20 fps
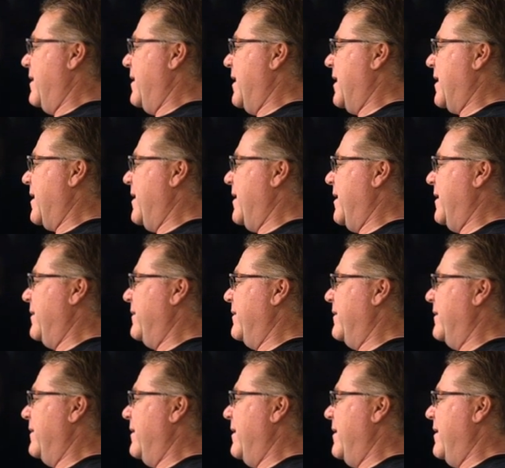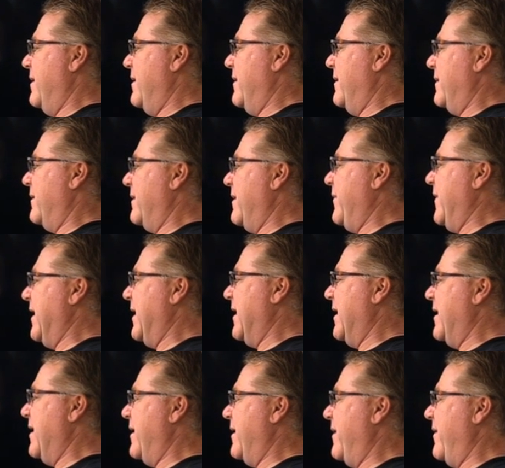Hang on. Let me
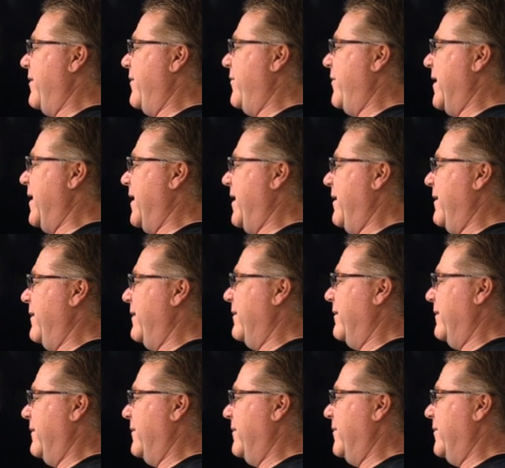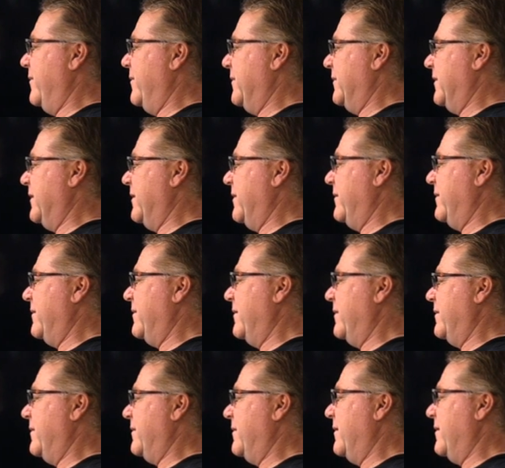get out of the way. Dun,
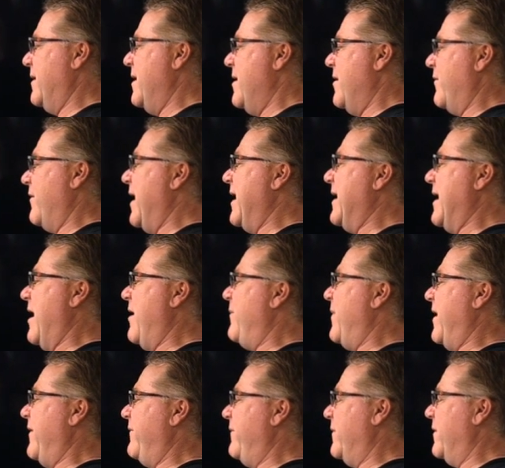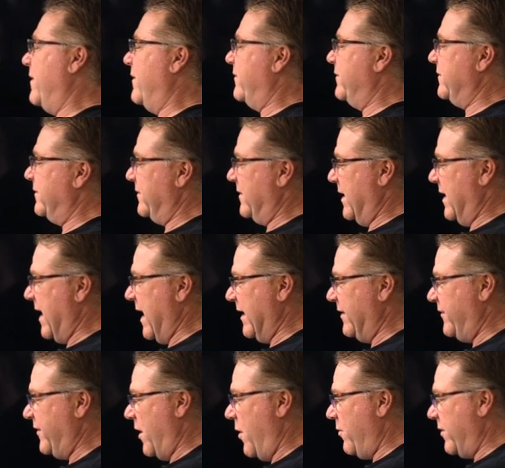dun, dun. Right now my... Oh, and
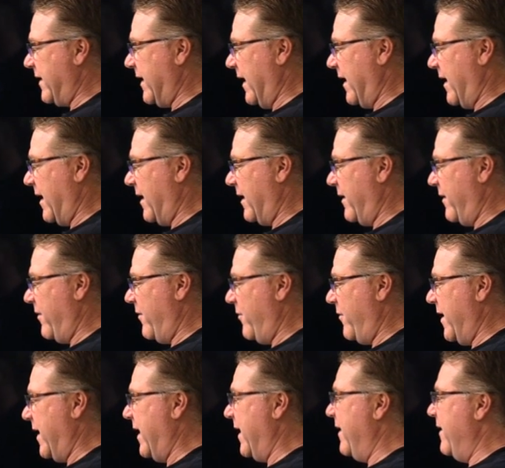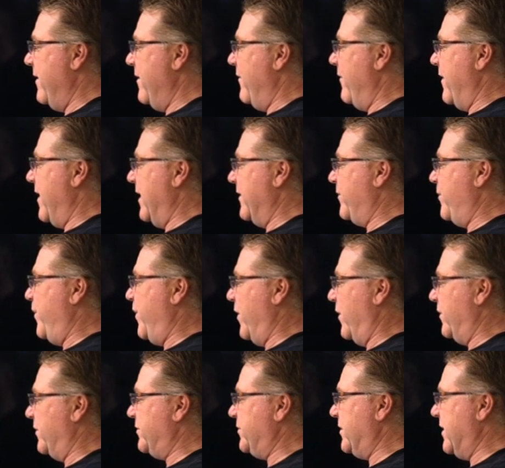I don't get out of the way. Well, that's
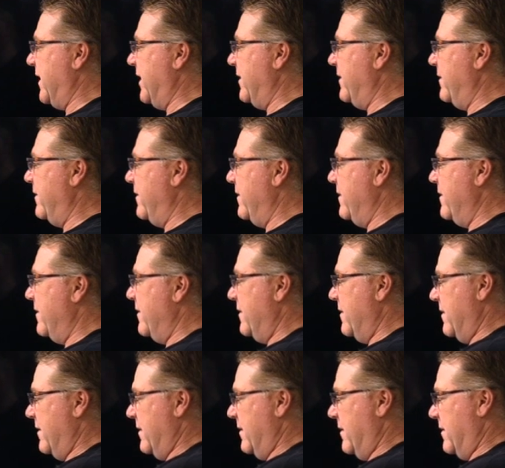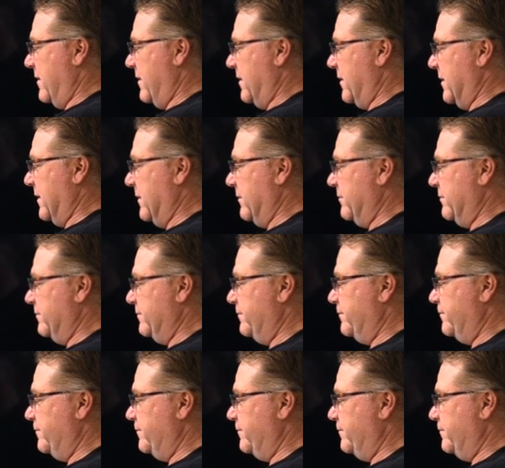bullshit. Um,